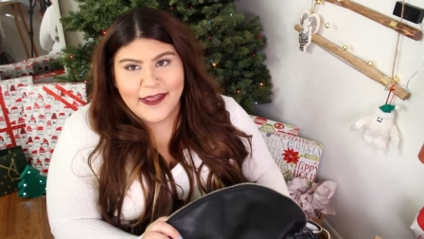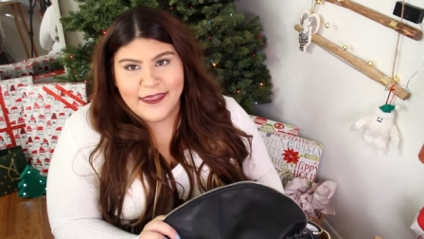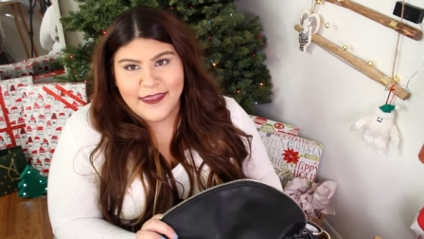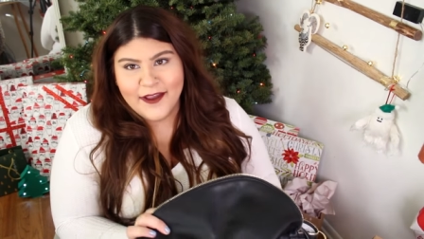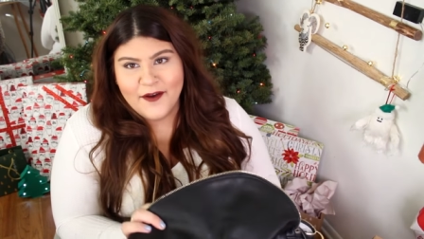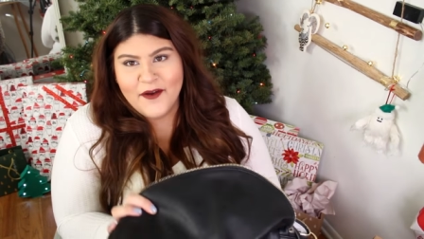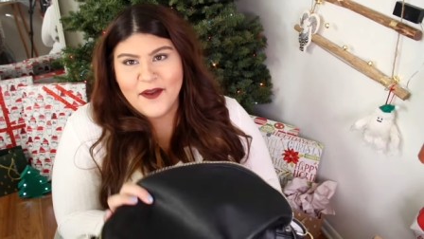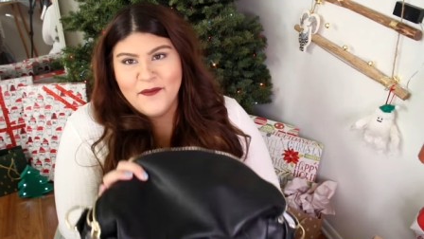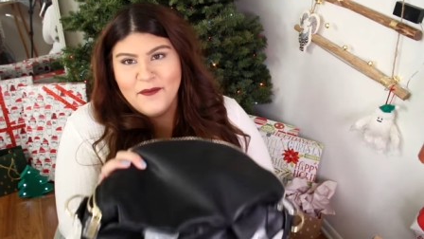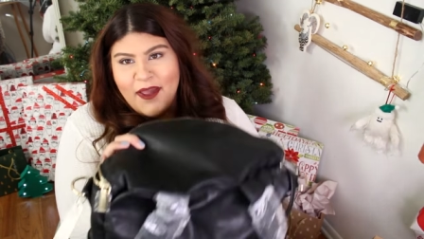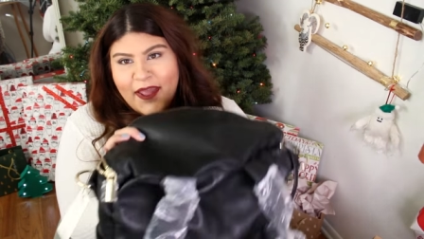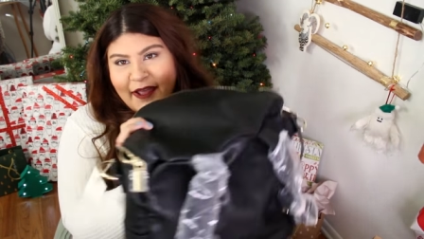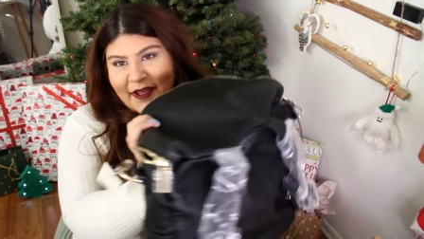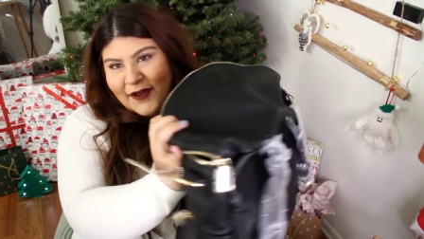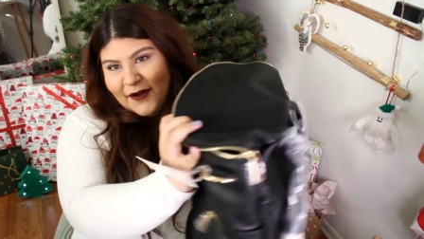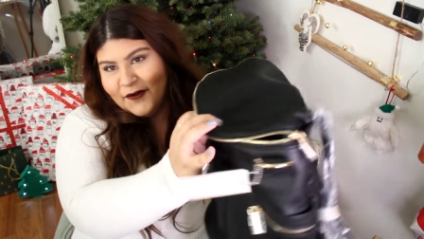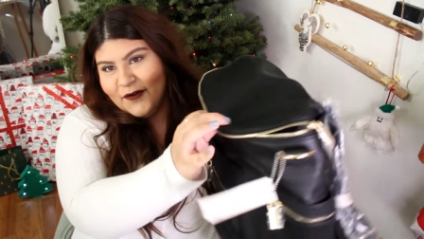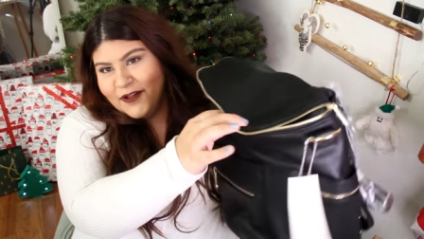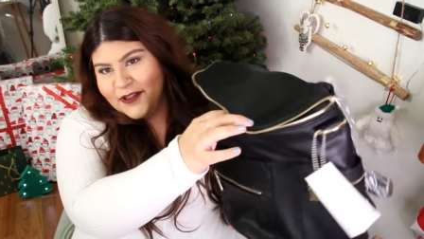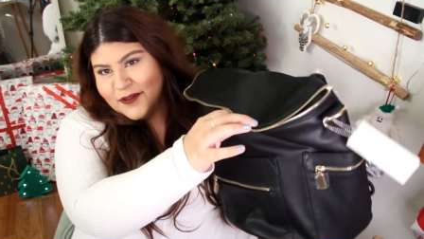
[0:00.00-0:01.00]
I think we might
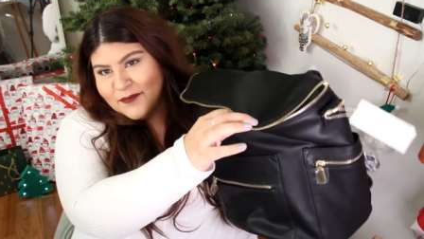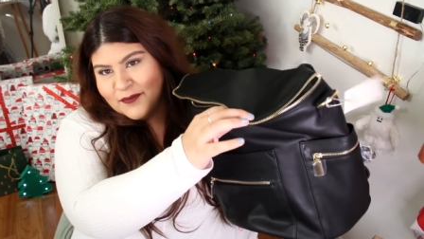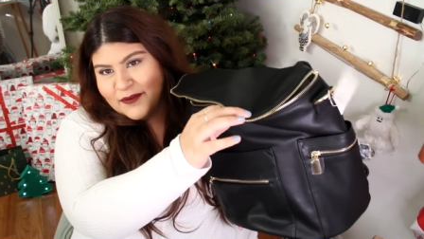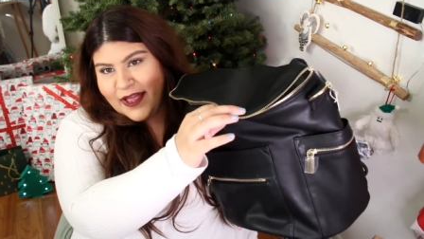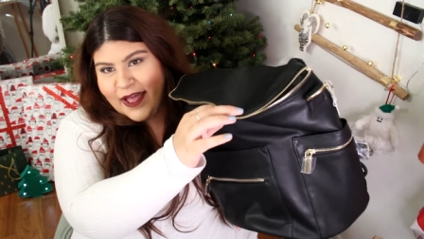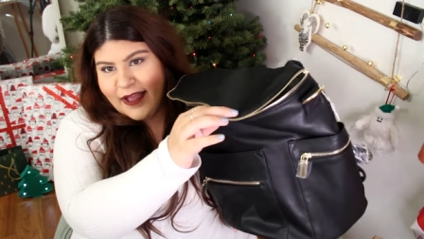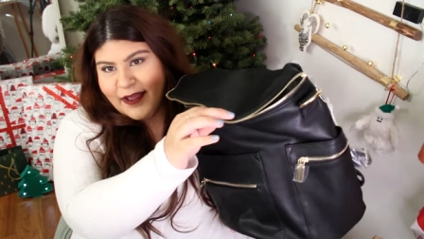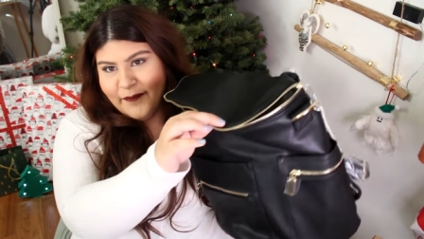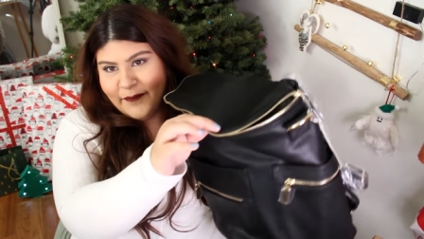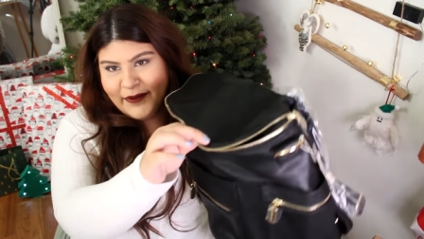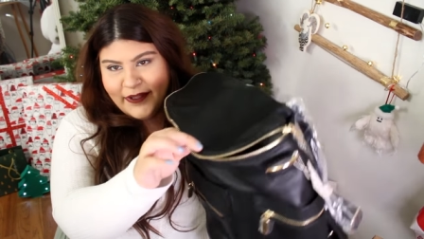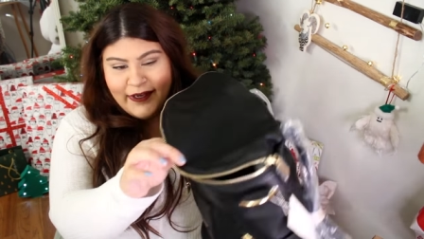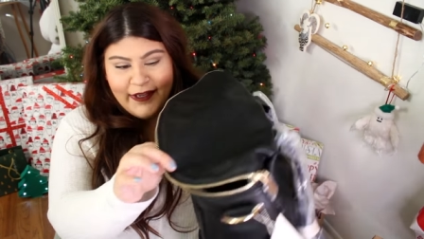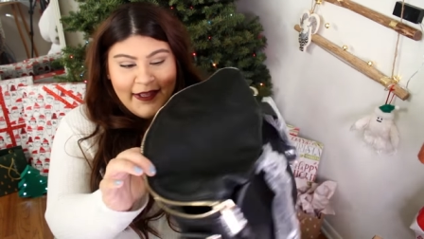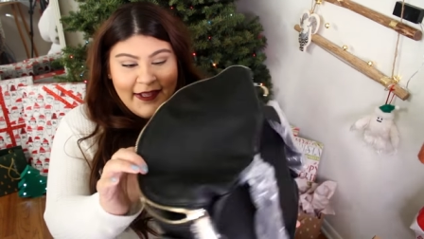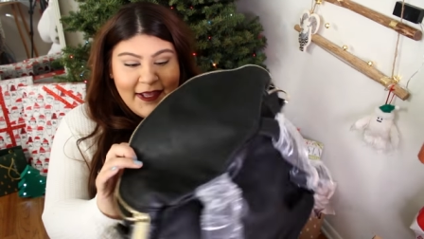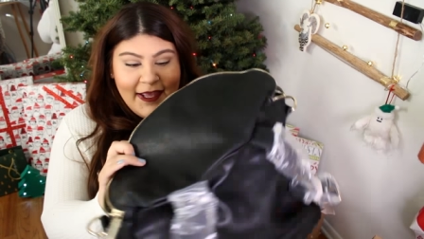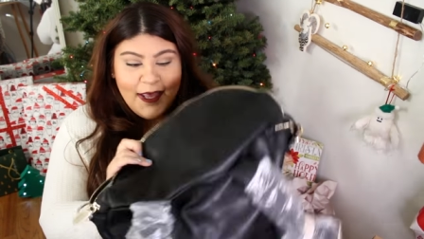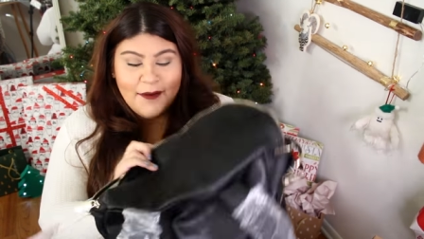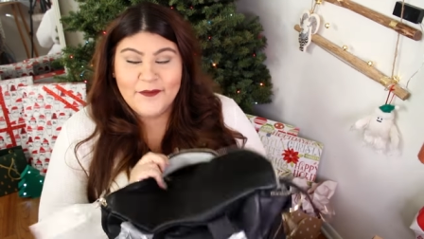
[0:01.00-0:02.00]
go with the black, but
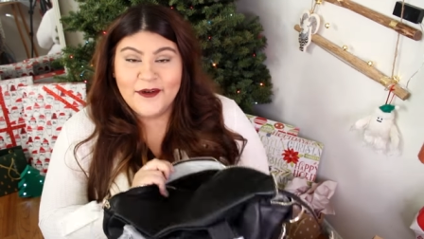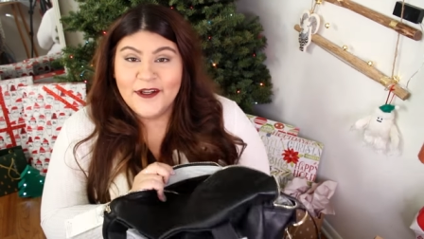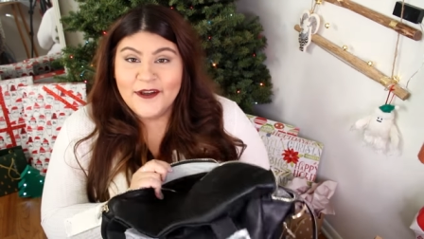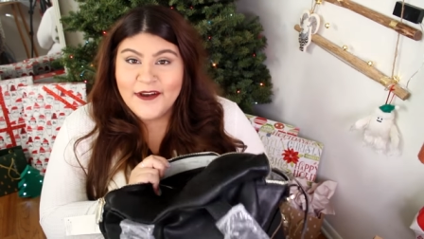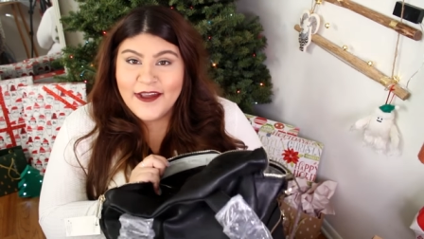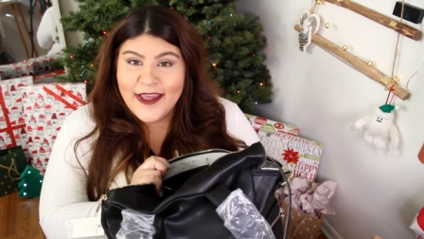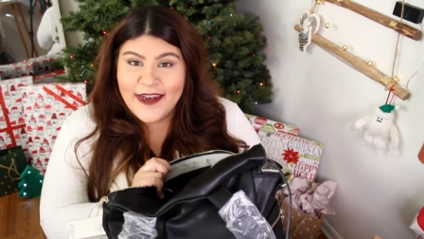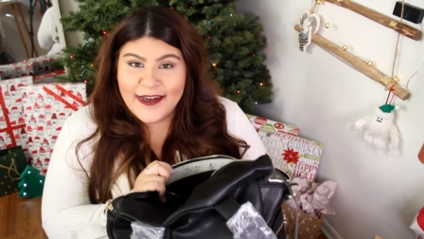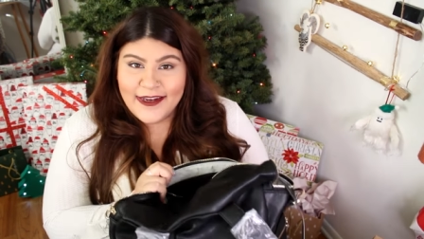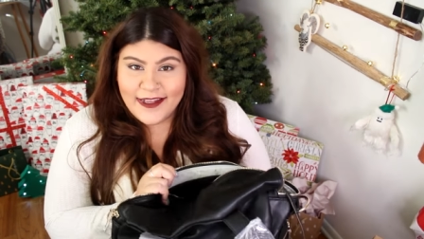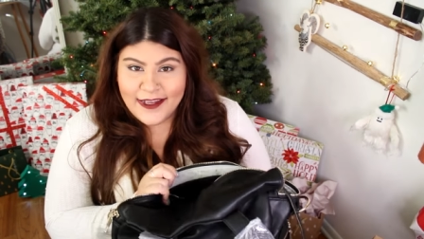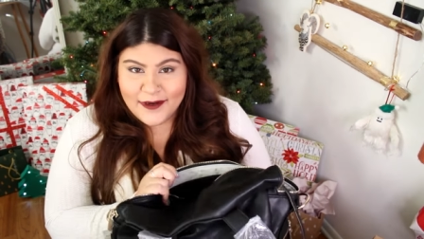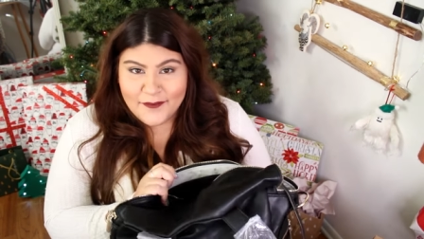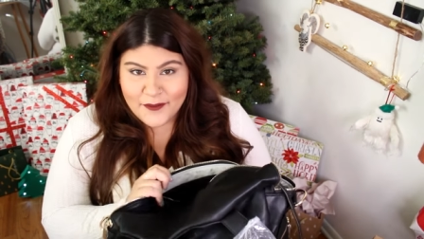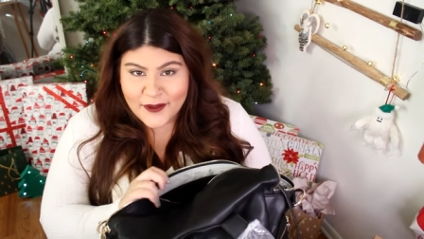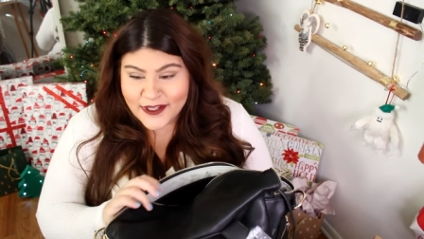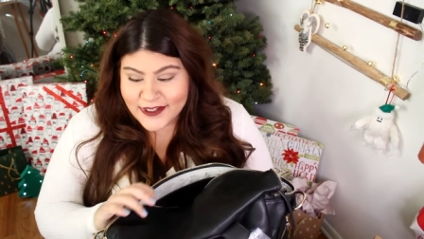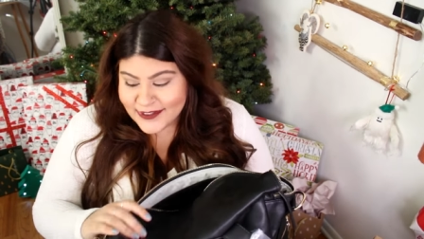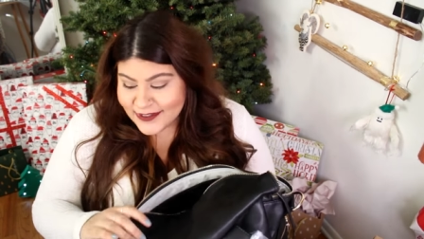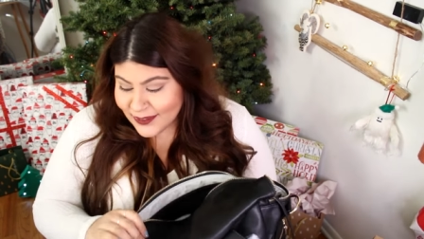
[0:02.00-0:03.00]
I'm going to go ahead and
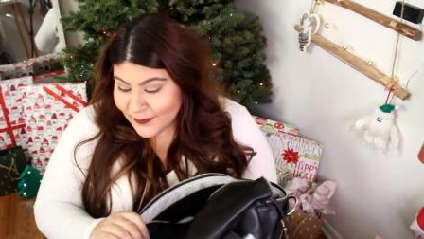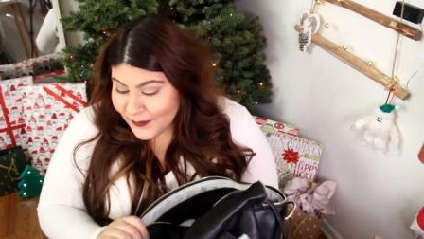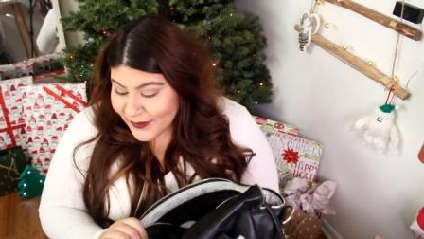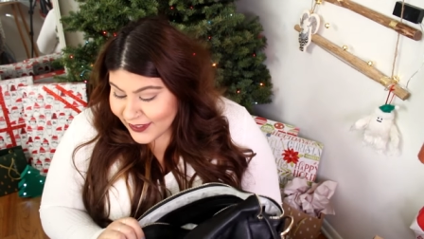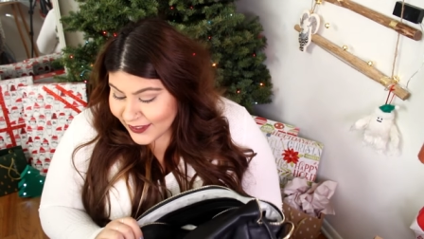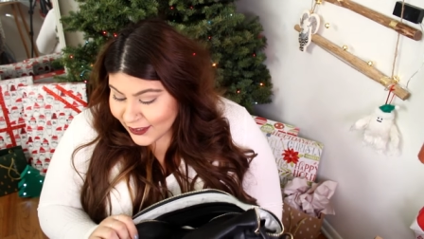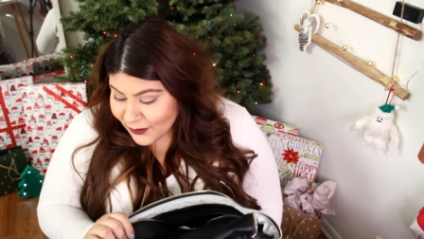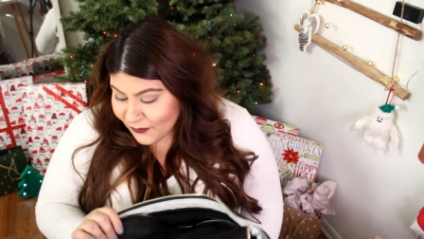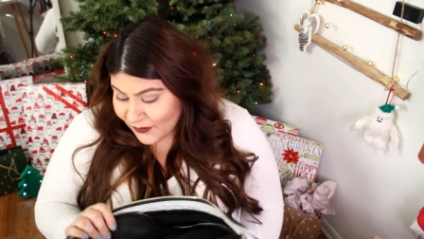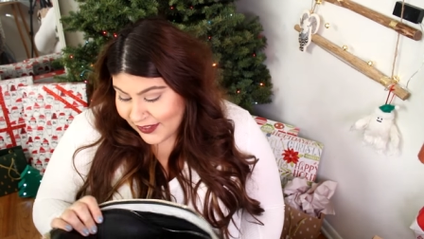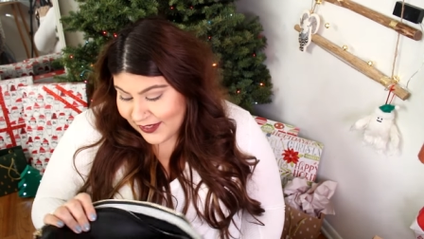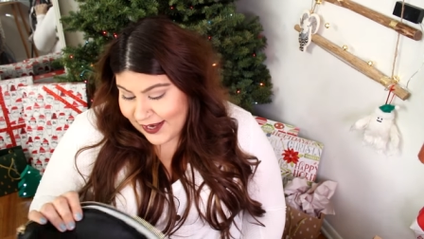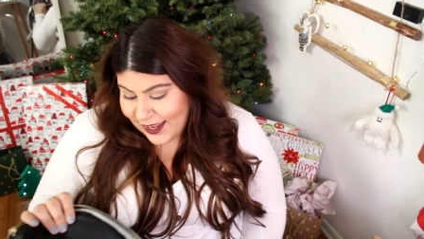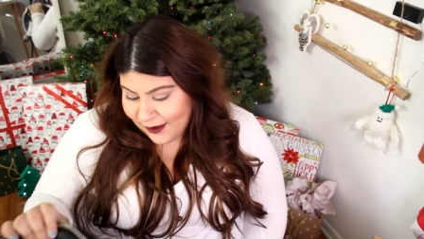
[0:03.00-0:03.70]
unbox the pink one